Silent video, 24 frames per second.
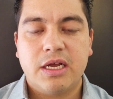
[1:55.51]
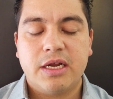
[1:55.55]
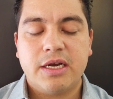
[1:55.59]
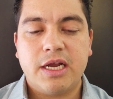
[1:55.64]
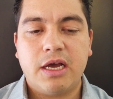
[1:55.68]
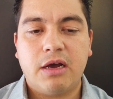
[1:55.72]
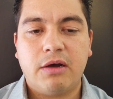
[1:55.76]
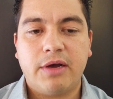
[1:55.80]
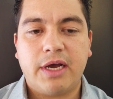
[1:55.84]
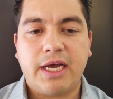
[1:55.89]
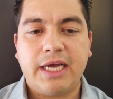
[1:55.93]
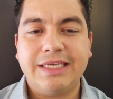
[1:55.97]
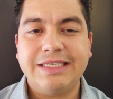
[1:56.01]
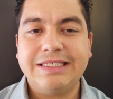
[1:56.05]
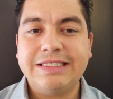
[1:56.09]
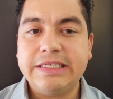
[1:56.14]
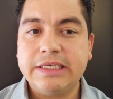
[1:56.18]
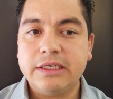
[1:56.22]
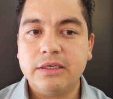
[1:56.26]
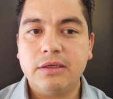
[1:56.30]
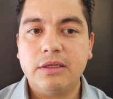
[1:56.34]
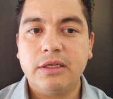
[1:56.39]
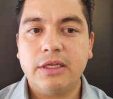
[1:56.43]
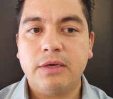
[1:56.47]
Now,
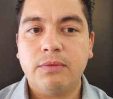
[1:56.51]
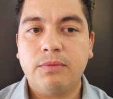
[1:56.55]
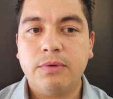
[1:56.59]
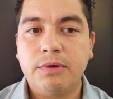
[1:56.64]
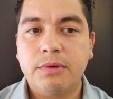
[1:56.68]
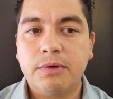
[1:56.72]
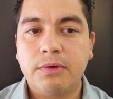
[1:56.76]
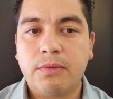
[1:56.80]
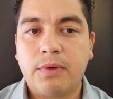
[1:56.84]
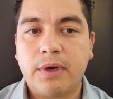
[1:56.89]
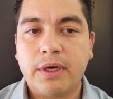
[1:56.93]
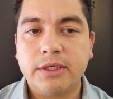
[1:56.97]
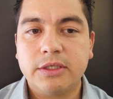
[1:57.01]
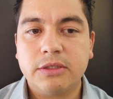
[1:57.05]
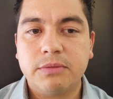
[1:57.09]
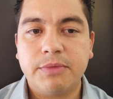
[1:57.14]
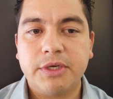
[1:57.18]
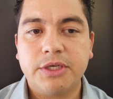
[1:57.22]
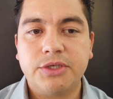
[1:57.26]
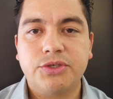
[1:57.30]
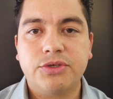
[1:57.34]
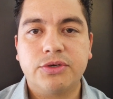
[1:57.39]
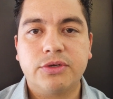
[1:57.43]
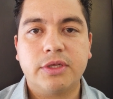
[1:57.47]
ideally, we would want to
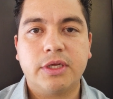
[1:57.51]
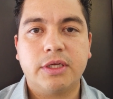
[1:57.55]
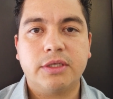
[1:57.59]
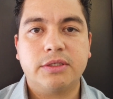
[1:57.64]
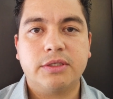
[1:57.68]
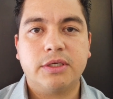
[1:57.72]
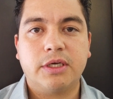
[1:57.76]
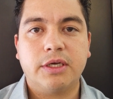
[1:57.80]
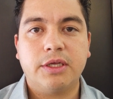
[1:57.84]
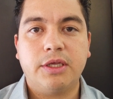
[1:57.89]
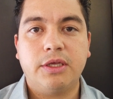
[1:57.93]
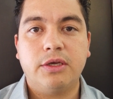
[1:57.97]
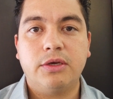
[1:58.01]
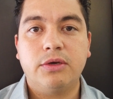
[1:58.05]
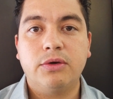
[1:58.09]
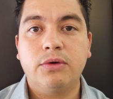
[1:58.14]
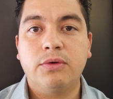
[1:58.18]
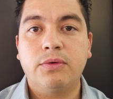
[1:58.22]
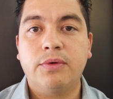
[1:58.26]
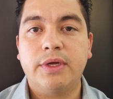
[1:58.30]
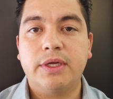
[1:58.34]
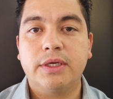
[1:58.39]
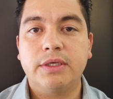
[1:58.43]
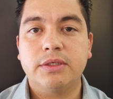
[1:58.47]
make sure that
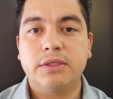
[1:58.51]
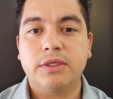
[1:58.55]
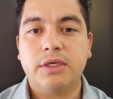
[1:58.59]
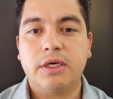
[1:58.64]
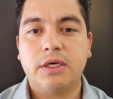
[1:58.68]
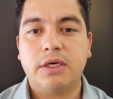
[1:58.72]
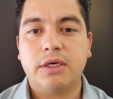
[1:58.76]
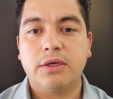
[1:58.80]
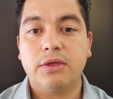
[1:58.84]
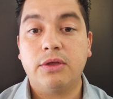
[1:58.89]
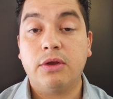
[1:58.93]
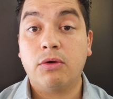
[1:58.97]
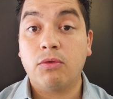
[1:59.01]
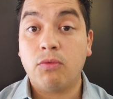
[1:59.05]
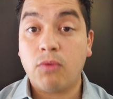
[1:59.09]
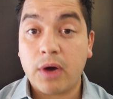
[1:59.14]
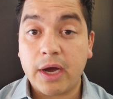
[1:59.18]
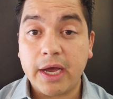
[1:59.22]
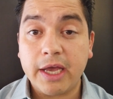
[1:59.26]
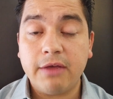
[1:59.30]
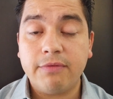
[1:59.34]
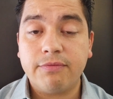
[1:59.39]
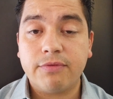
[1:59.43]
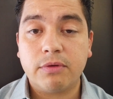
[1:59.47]
you and your
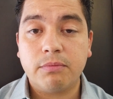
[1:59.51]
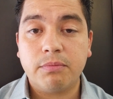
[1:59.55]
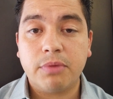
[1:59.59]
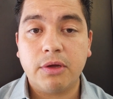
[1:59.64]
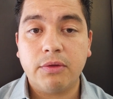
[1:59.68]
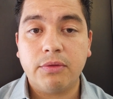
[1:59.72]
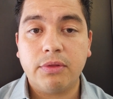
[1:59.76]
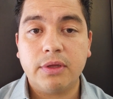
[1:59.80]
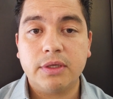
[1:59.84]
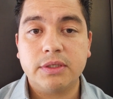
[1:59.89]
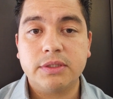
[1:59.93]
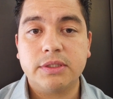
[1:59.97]
wife are both